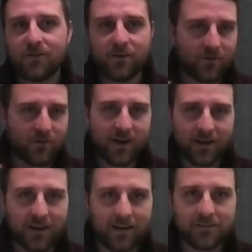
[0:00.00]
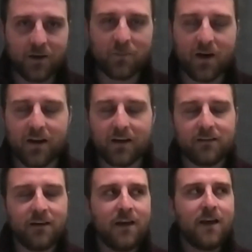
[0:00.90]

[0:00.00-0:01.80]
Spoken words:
or an NK cell product.